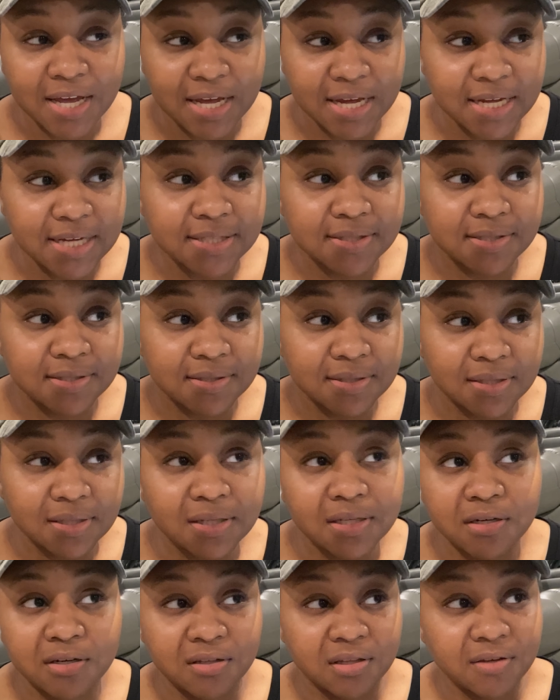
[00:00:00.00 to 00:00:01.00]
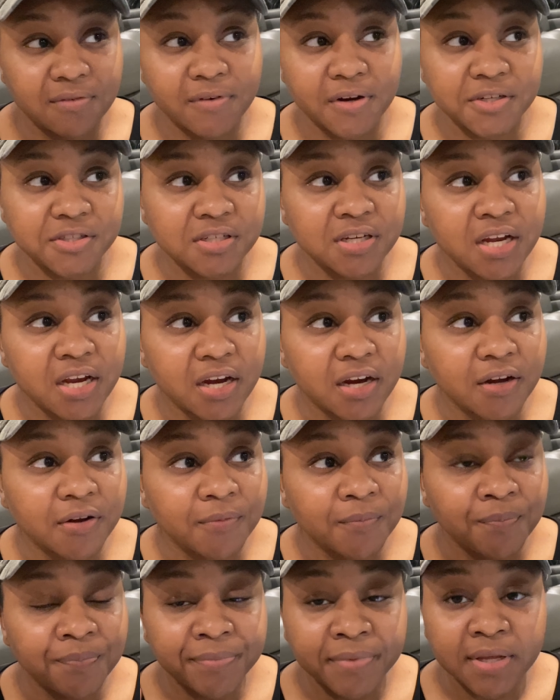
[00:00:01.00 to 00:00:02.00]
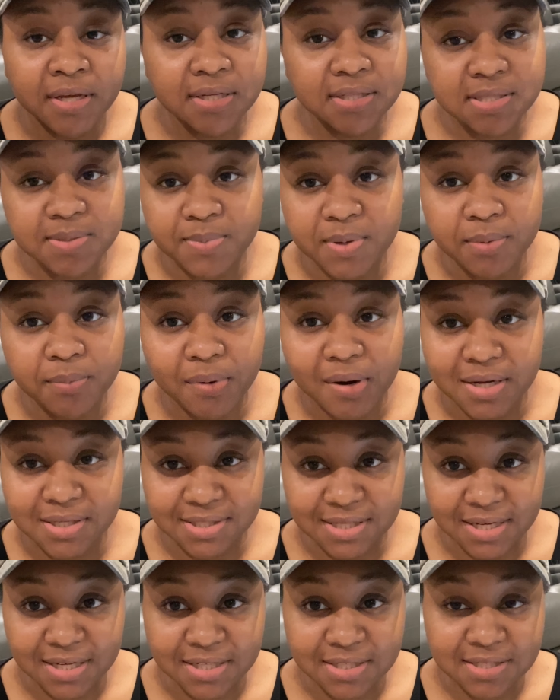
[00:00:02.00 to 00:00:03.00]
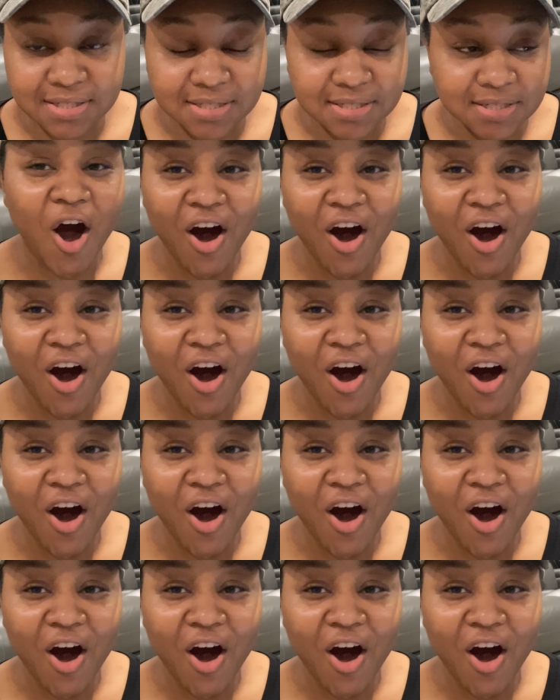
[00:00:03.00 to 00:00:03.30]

It's literally virgin hair. It's been processed.